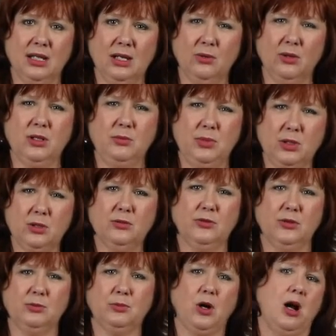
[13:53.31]
What a
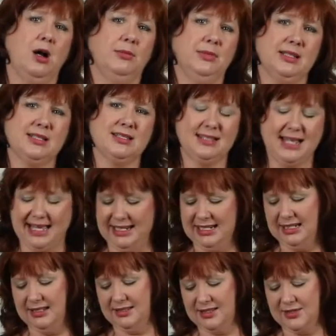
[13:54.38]
beautiful promise that
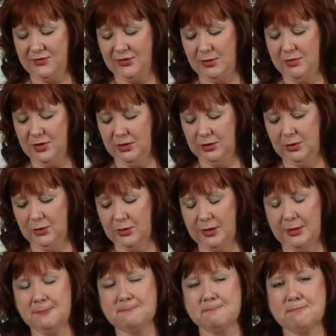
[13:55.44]
is from the Lord.